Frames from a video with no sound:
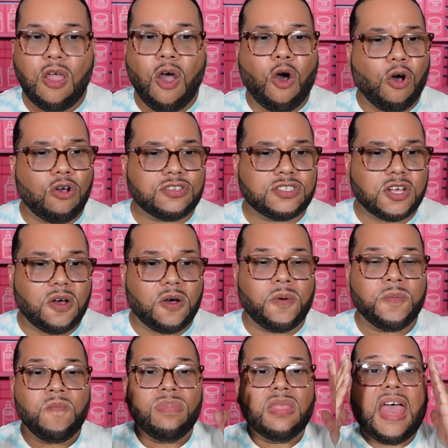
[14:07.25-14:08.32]

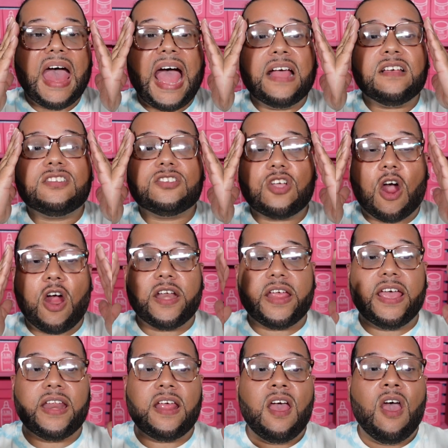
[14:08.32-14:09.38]
Also, I
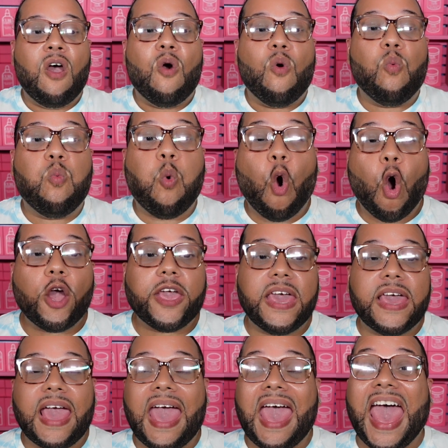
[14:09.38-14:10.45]
started
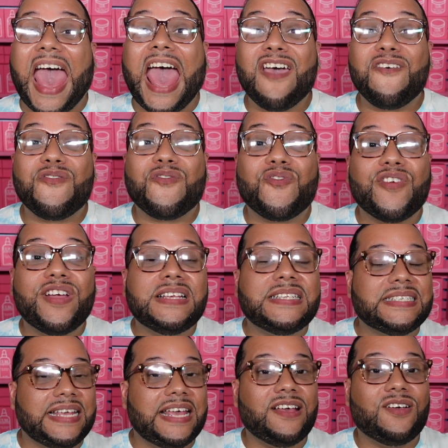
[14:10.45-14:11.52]
walking every
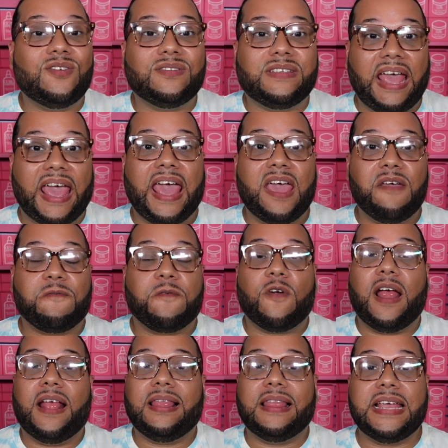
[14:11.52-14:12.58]
single day for
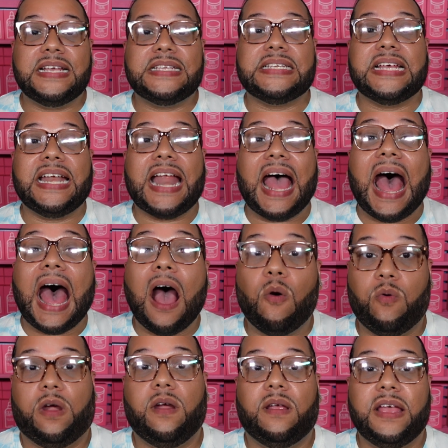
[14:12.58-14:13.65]
at least an hour.